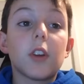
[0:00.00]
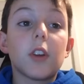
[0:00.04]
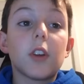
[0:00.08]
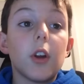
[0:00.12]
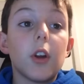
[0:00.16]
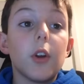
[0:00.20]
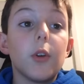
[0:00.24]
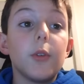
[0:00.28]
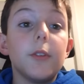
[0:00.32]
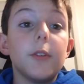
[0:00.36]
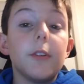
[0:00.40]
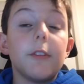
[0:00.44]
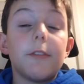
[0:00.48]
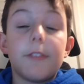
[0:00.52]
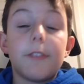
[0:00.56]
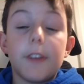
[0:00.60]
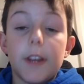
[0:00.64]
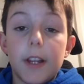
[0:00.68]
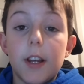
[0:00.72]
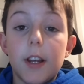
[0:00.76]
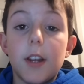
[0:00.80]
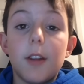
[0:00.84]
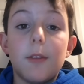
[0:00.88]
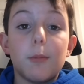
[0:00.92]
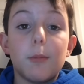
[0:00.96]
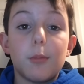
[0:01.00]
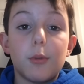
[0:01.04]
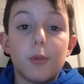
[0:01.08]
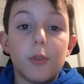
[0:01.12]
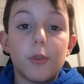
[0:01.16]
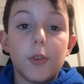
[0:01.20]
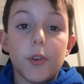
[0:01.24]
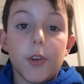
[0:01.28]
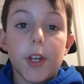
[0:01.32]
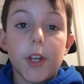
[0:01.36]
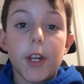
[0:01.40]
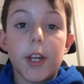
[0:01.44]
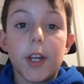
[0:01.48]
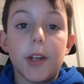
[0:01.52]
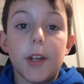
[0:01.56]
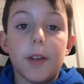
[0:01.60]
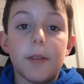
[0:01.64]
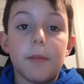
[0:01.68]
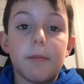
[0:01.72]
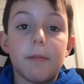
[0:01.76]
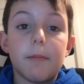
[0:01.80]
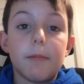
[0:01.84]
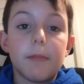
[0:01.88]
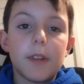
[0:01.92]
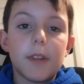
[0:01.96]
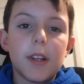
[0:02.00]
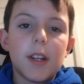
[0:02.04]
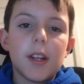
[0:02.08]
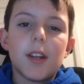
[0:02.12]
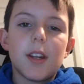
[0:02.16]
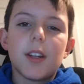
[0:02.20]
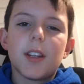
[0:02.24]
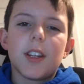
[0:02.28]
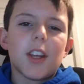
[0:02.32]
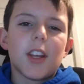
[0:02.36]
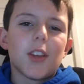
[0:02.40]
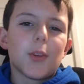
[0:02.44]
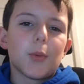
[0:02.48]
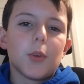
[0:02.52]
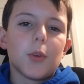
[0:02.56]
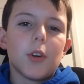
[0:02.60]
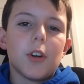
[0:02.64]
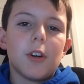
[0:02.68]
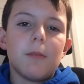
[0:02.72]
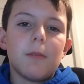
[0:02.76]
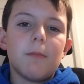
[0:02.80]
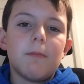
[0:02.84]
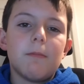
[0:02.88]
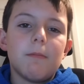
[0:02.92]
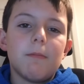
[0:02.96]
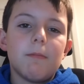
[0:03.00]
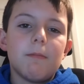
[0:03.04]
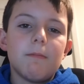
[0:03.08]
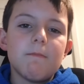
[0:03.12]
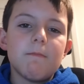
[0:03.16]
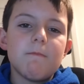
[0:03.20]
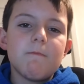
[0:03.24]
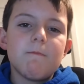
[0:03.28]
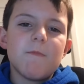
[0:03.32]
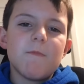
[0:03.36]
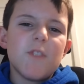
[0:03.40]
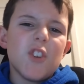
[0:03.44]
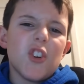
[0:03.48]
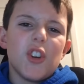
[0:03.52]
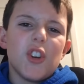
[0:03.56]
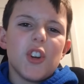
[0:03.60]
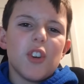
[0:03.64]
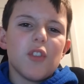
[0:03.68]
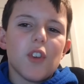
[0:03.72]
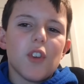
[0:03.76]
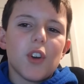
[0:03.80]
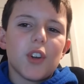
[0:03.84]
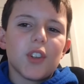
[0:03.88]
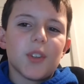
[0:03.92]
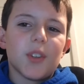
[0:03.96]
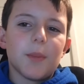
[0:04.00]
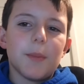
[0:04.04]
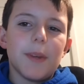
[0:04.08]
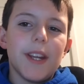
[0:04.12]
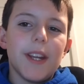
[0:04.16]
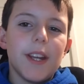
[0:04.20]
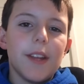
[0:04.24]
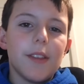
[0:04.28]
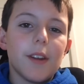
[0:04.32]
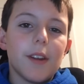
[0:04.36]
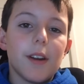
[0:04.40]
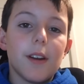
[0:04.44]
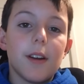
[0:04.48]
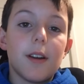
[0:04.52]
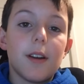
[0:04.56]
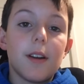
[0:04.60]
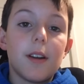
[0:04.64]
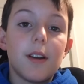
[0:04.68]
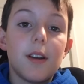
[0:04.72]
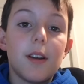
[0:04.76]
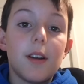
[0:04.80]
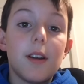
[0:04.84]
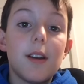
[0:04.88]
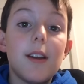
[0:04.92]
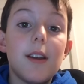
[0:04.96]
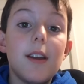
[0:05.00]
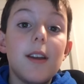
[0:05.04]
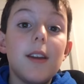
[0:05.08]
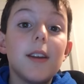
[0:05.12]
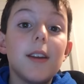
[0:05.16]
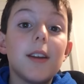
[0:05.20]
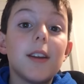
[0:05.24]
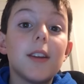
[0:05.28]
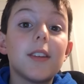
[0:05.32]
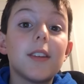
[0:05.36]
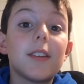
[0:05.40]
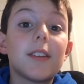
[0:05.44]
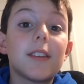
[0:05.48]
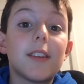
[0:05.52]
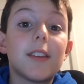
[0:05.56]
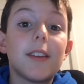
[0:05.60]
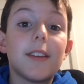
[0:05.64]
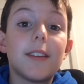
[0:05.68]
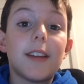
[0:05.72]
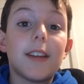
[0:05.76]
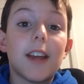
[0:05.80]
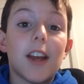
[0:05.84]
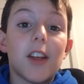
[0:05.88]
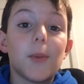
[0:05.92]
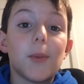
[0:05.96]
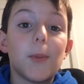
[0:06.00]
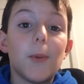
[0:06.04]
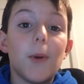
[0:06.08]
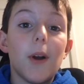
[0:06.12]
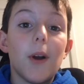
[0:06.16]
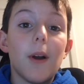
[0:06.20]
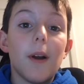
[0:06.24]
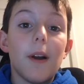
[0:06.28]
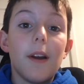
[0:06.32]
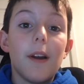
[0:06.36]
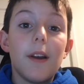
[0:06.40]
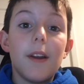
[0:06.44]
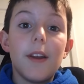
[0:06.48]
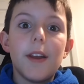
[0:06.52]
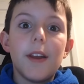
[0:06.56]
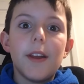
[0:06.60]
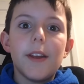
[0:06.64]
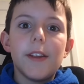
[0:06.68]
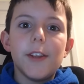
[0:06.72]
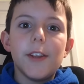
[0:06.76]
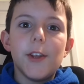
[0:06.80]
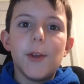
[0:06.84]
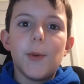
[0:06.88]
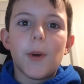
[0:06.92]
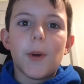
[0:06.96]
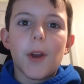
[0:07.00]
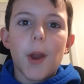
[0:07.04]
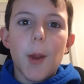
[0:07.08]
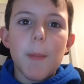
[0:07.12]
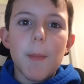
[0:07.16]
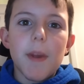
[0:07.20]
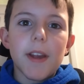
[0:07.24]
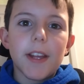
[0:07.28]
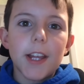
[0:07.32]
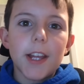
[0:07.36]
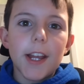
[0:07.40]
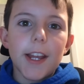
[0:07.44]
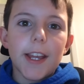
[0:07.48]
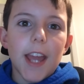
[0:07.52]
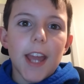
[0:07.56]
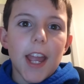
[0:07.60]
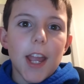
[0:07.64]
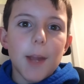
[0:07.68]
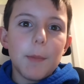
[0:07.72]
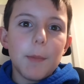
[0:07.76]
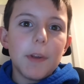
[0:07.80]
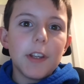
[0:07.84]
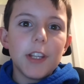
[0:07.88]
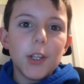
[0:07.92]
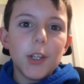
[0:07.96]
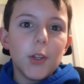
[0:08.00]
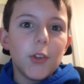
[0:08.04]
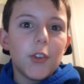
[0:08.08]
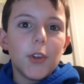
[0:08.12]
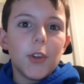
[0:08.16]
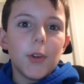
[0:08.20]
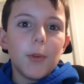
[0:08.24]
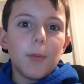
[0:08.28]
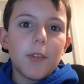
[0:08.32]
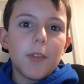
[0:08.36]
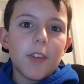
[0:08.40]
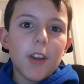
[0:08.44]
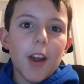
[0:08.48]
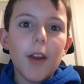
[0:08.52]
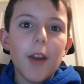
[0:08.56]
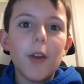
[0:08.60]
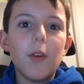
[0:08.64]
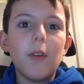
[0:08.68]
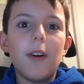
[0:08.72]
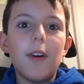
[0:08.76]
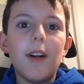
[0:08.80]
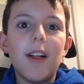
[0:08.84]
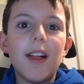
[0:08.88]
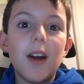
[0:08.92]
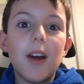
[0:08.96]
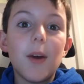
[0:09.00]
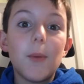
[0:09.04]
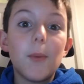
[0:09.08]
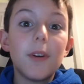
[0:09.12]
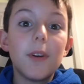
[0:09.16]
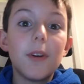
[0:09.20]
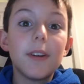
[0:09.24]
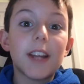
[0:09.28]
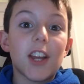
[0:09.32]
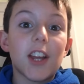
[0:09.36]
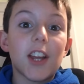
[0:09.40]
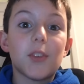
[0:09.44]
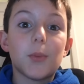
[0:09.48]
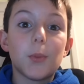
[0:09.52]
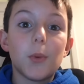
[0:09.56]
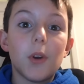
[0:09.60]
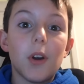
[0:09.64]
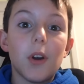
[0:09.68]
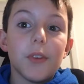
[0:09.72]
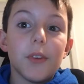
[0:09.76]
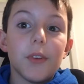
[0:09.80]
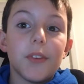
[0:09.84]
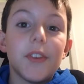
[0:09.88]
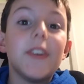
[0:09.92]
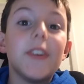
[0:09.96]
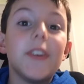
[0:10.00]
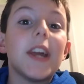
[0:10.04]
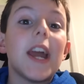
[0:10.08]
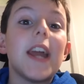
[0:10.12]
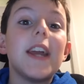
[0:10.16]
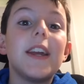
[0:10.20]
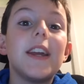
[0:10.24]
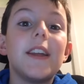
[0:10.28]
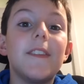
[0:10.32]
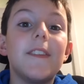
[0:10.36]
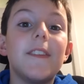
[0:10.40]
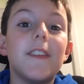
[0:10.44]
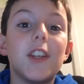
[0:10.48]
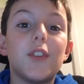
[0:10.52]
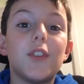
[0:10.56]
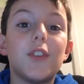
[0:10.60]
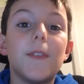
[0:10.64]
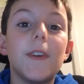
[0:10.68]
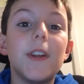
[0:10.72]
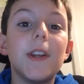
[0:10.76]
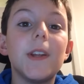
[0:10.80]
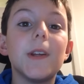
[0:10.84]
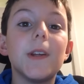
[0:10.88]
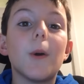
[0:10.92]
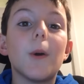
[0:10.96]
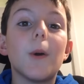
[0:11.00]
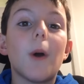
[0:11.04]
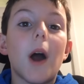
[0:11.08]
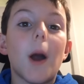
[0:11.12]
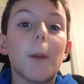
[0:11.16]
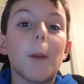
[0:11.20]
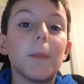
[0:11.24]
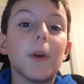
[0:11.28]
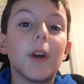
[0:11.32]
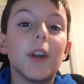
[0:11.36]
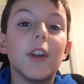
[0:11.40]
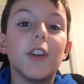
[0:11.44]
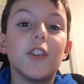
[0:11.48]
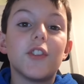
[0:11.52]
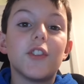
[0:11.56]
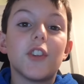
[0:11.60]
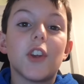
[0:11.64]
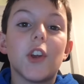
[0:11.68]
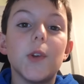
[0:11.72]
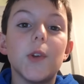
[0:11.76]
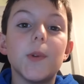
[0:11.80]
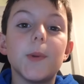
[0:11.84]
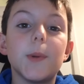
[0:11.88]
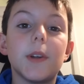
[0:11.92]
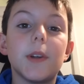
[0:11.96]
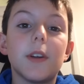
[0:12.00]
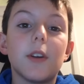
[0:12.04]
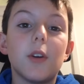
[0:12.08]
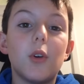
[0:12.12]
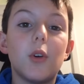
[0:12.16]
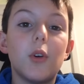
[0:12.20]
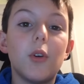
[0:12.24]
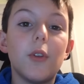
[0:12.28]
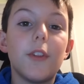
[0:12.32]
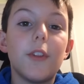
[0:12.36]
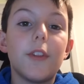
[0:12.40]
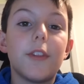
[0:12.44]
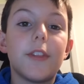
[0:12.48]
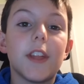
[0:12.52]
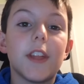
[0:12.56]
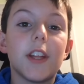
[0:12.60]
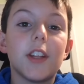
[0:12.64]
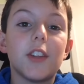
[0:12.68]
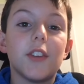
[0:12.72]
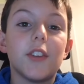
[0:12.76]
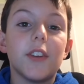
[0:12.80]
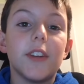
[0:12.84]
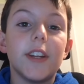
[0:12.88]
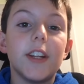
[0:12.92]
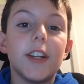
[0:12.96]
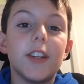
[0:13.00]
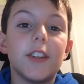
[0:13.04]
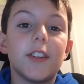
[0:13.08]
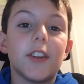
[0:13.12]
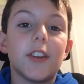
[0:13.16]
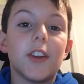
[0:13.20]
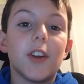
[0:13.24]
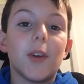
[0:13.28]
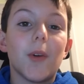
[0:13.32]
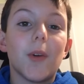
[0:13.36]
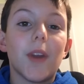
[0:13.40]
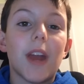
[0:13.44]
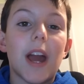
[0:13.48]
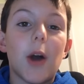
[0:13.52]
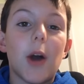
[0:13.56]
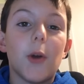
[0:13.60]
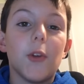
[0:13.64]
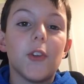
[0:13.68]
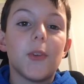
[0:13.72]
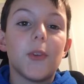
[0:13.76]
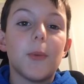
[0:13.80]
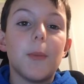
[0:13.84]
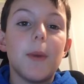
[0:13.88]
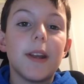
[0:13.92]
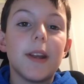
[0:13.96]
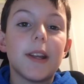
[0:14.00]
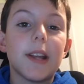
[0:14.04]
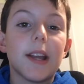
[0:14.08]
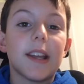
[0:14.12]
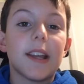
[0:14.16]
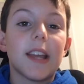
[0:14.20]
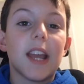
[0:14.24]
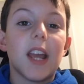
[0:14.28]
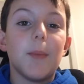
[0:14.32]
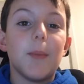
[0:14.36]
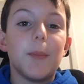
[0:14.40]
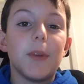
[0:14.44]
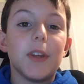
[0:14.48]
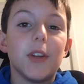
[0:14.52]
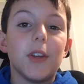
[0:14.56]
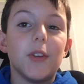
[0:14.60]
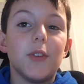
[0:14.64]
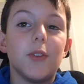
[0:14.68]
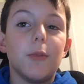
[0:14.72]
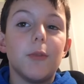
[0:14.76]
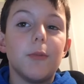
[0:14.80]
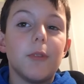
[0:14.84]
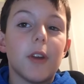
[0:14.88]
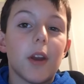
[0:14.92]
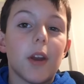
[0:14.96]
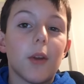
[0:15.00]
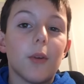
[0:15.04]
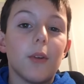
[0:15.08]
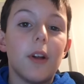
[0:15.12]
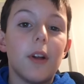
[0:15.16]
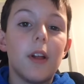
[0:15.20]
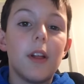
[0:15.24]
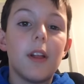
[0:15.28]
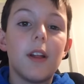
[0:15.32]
Oh, you're feeling bored, hey? Guess what? You're not wrong to me either. Cause guess what? You wanna make a gaming YouTube channel? Well guess what? Today in this video I'm gonna show you all the things you need to know on how to make a gaming YouTube channel.